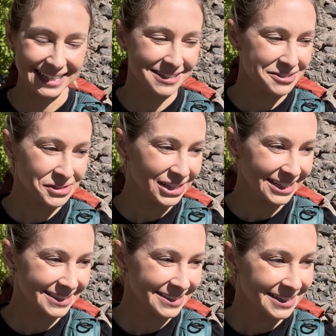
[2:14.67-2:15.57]
There's
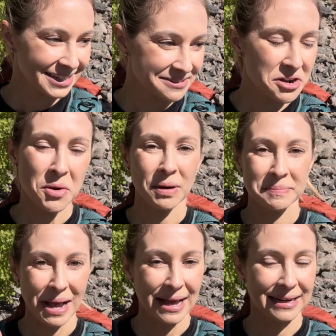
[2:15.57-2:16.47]
really nowhere
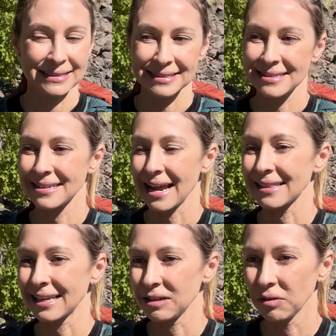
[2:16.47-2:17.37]
bad in the state
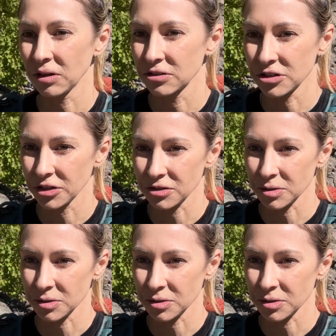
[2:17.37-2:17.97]
that you can choose,